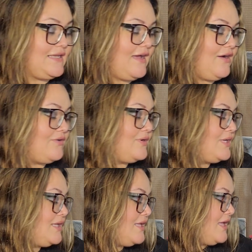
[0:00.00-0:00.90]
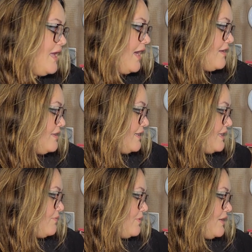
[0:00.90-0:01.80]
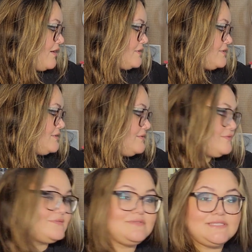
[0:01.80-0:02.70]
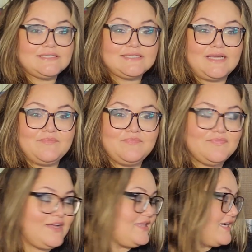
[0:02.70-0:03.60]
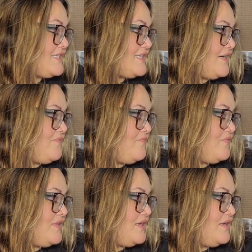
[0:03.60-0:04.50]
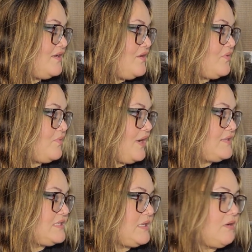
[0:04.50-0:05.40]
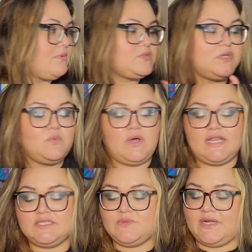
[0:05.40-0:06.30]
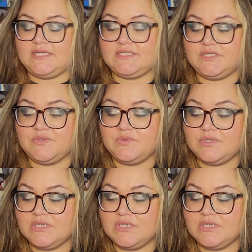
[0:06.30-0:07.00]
how lucky we are this time. Alexa, random number between 1 and 22.